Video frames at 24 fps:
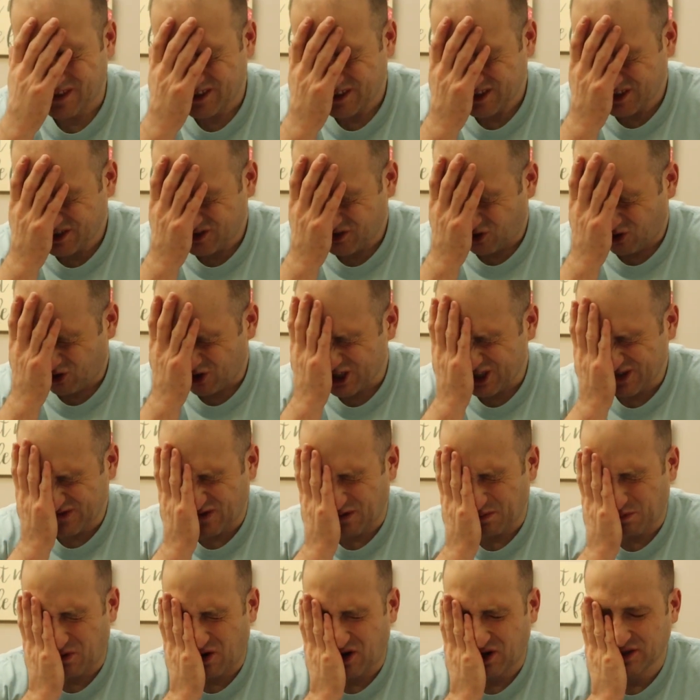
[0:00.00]
storage
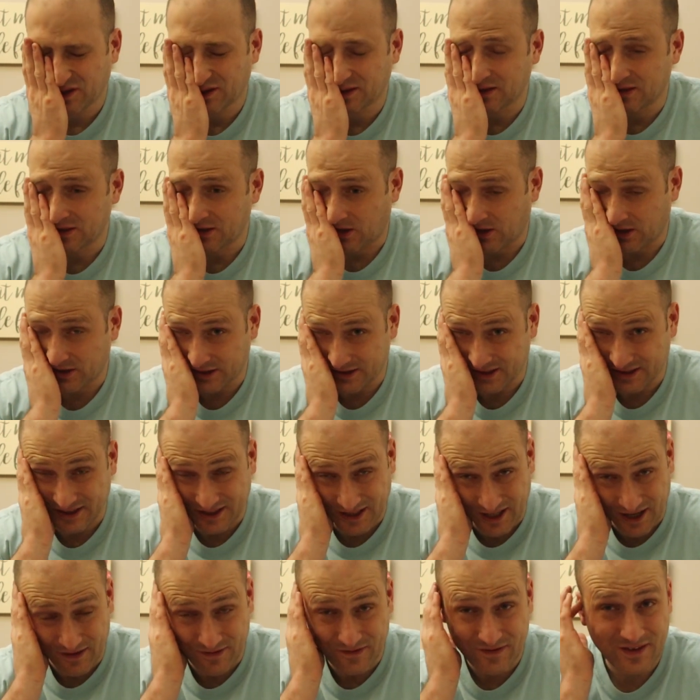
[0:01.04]
for boxes and all that
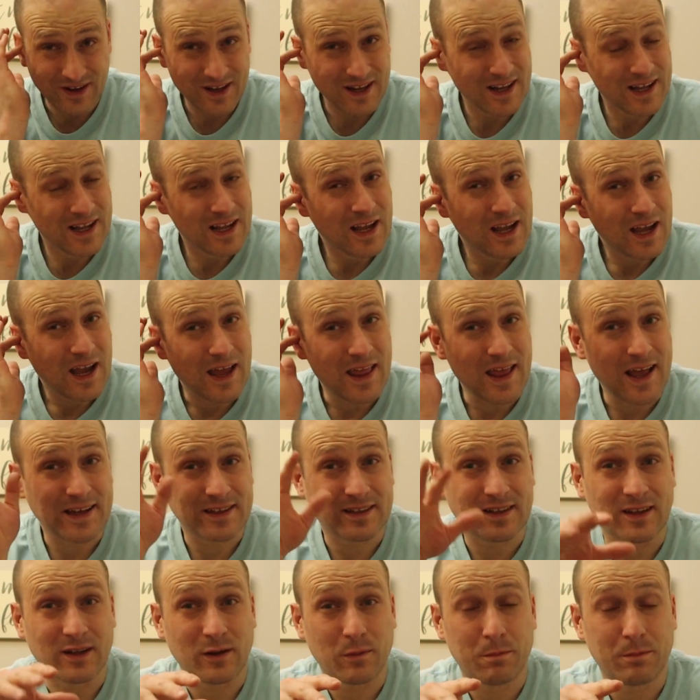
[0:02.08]
stuff. And it
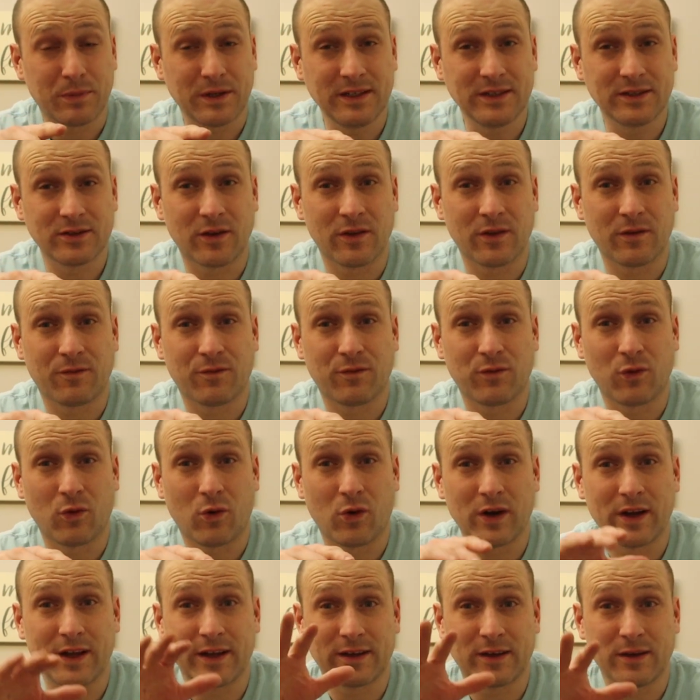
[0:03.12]
has a little piece on the
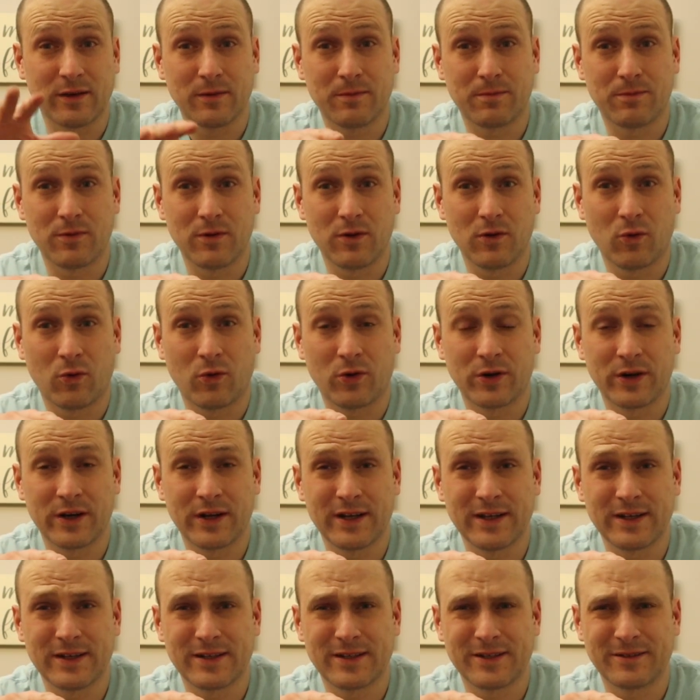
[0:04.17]
floor, like you lowered
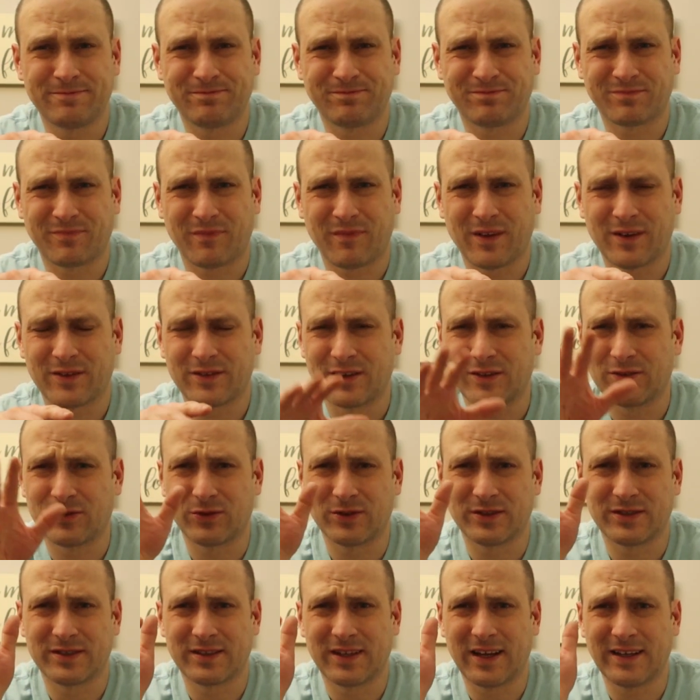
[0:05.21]
it
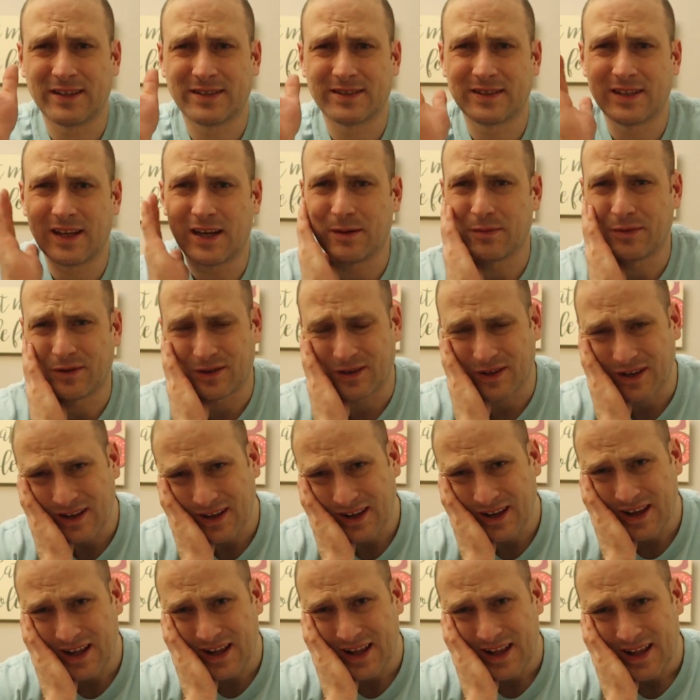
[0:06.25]
so it stays stable.
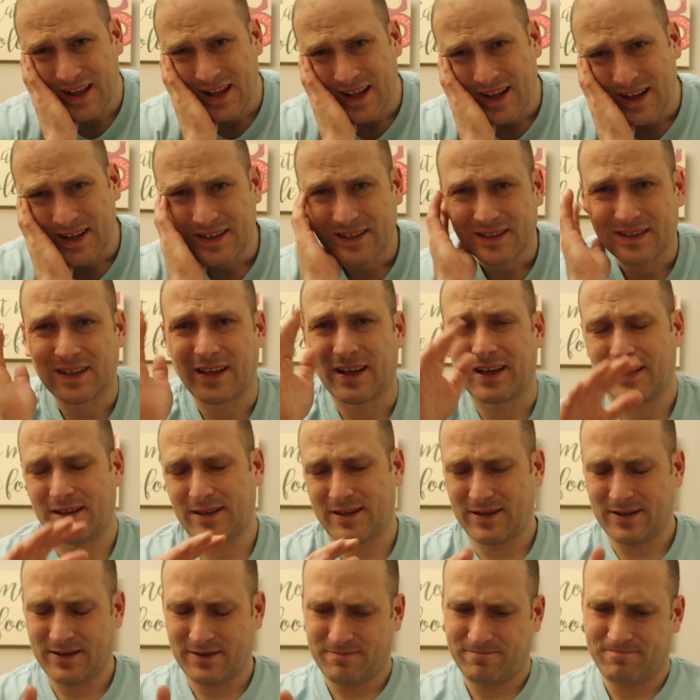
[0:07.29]
It's like
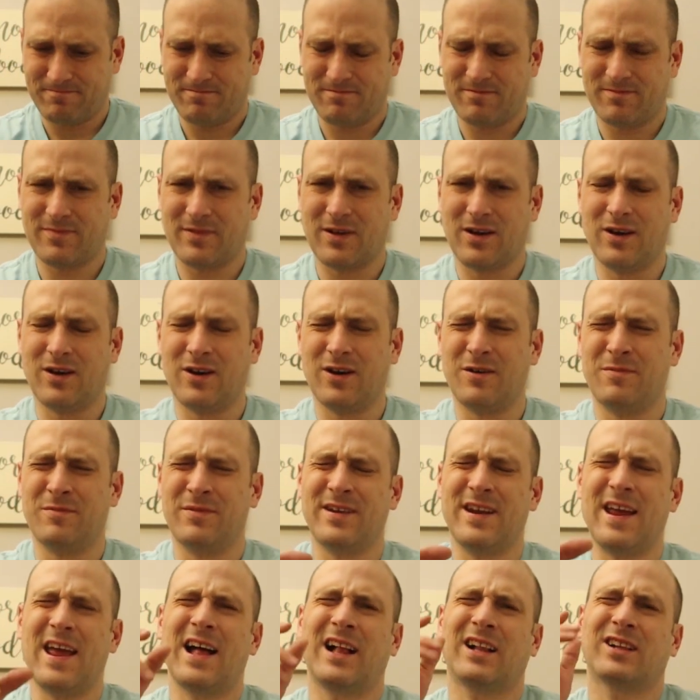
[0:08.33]

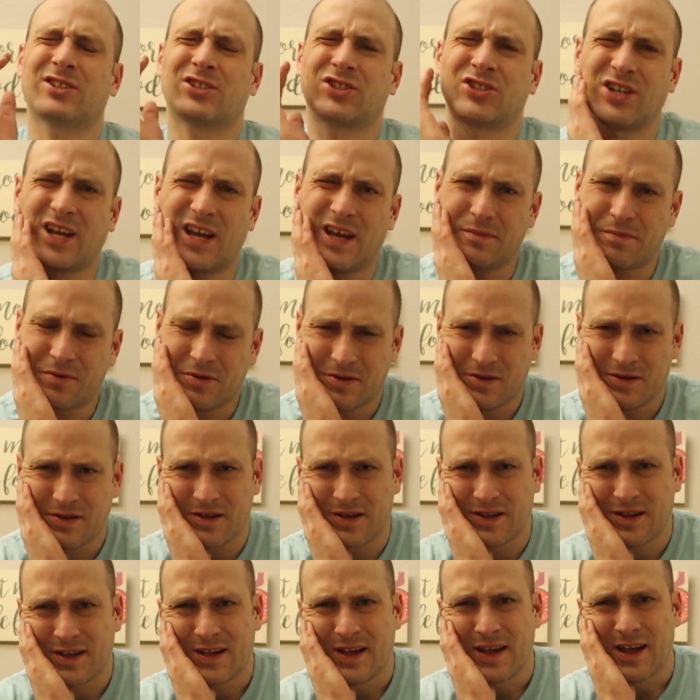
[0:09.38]
an L shape
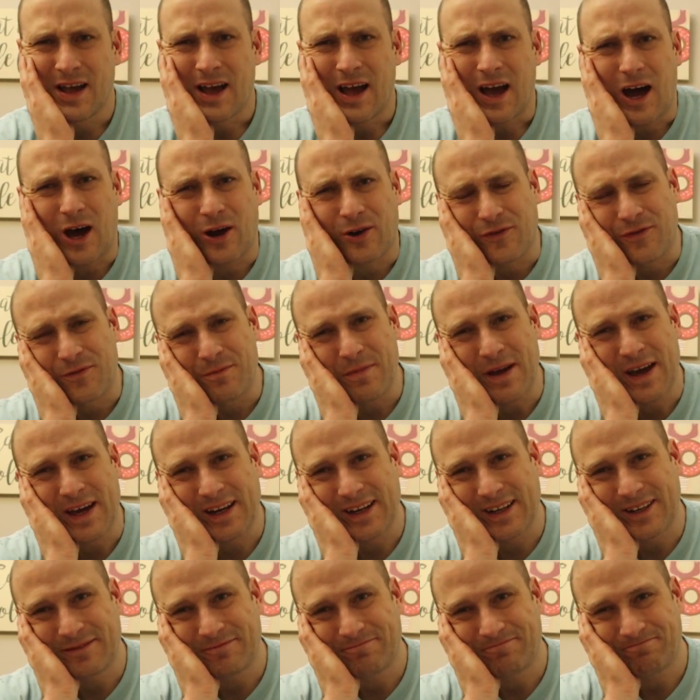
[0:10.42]
out of
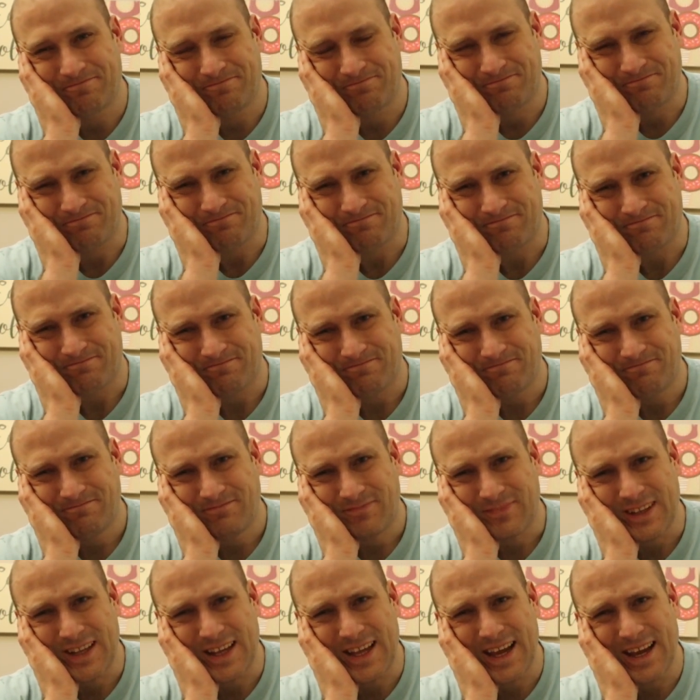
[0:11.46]
metal,
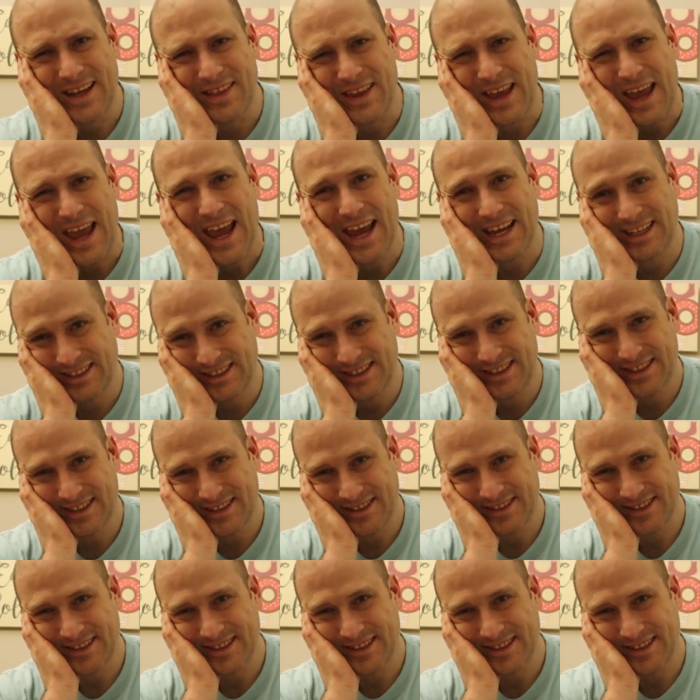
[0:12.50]
and the edge